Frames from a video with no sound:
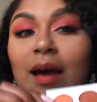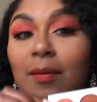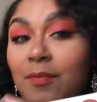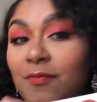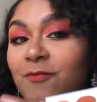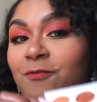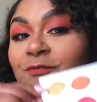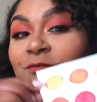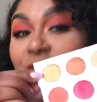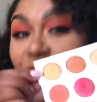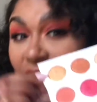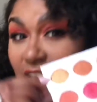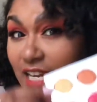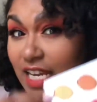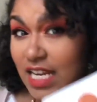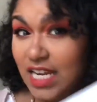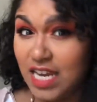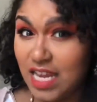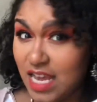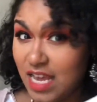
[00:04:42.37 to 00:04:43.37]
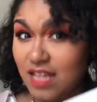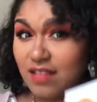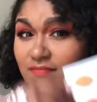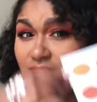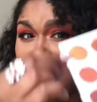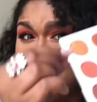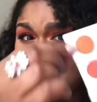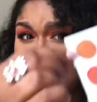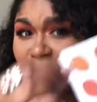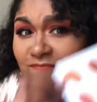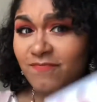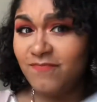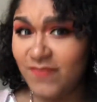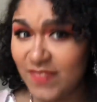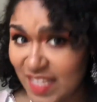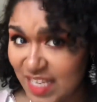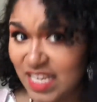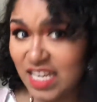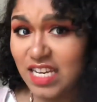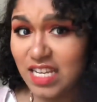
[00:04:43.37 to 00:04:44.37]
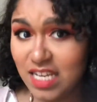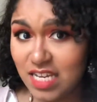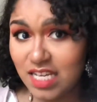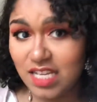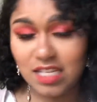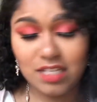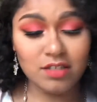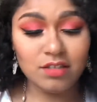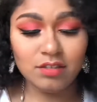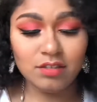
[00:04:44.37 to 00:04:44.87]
I'm feeling it. I'm feeling it.